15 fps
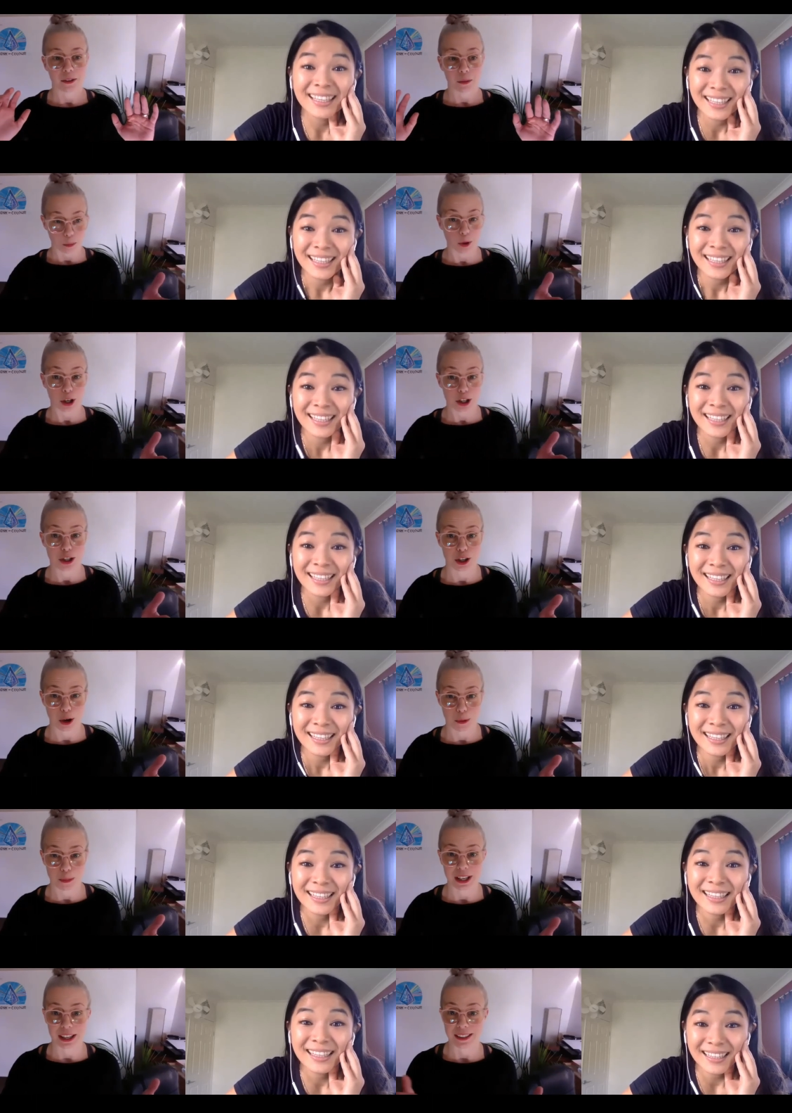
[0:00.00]

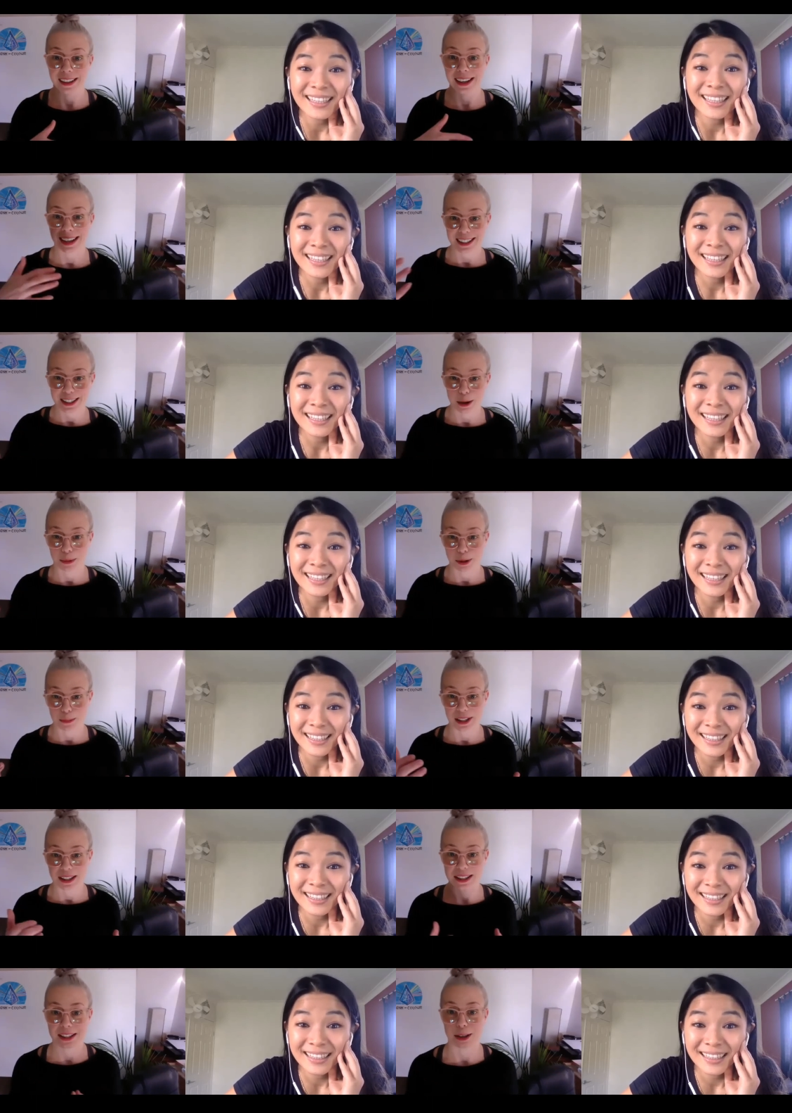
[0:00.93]
Speaker 1: workshop in the next couple of
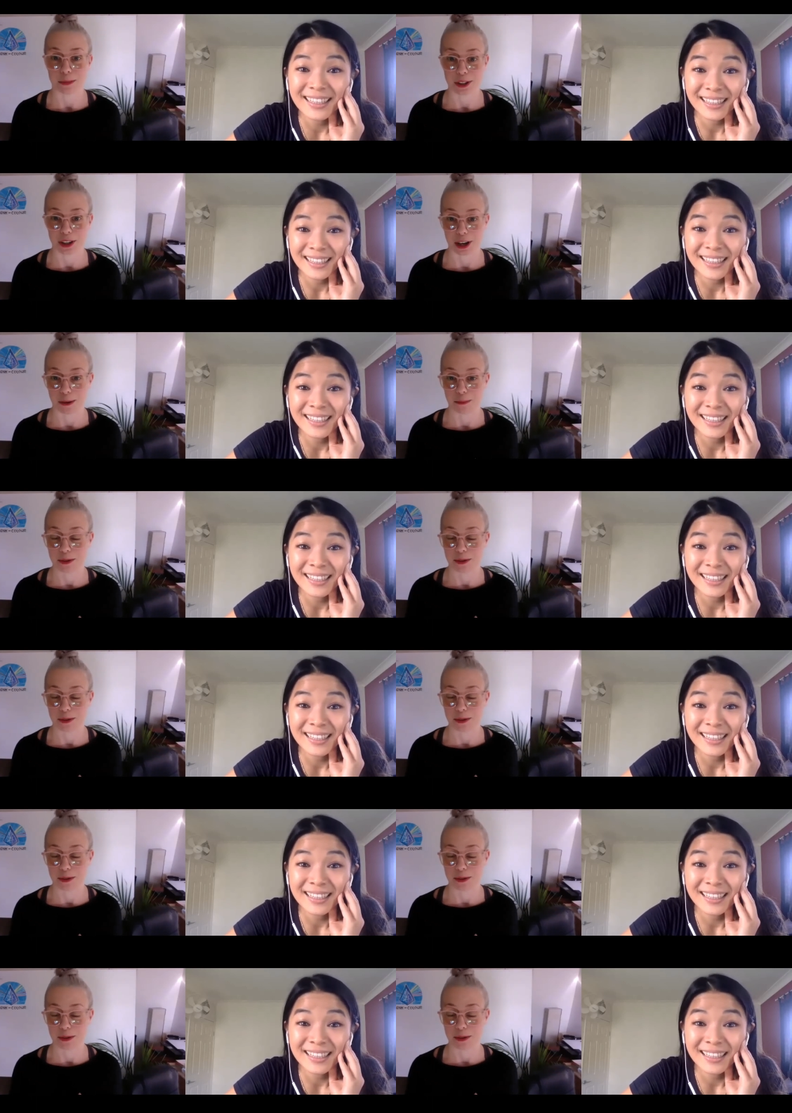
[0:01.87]
months sometime.